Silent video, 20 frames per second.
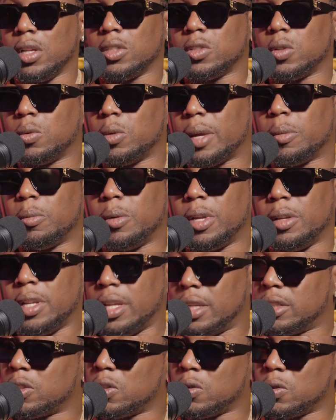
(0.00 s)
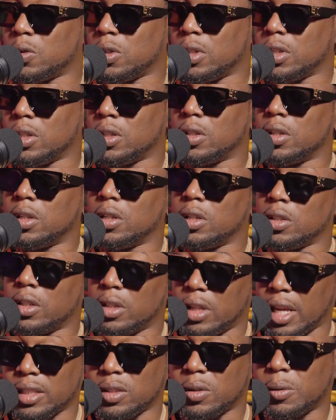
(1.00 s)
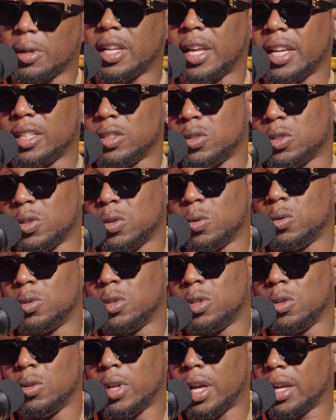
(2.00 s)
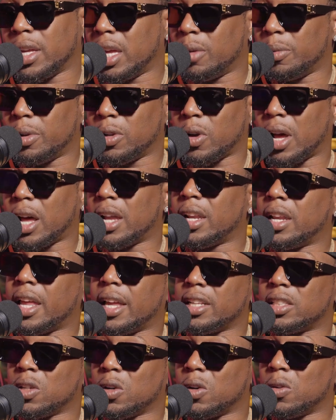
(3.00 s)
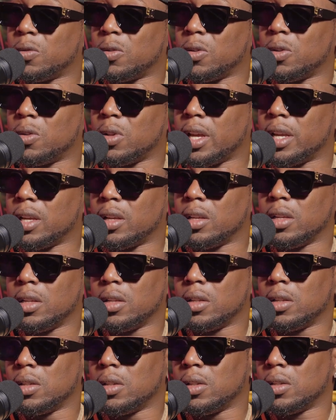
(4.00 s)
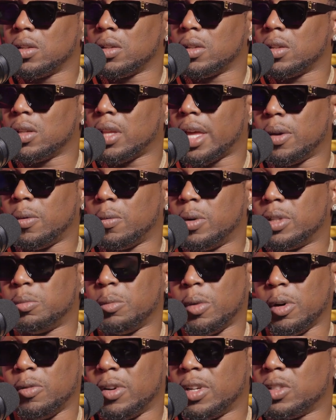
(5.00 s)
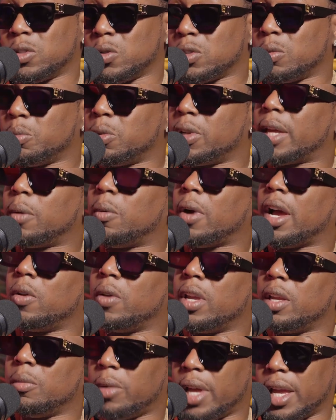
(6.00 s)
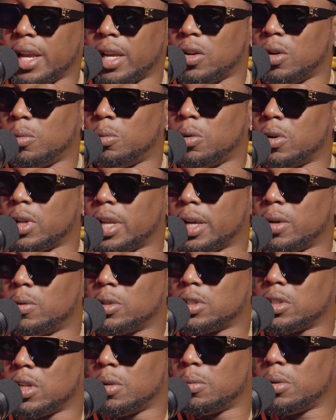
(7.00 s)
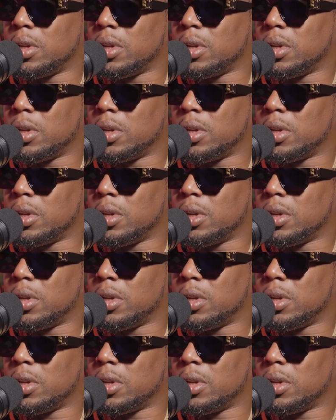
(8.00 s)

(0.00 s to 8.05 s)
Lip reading: So like so that's what I asked you. So you're not gangbanging. No, how did that turn for you? Like was motherfuckers on some, but like why you ain't banging no more? Like what's up?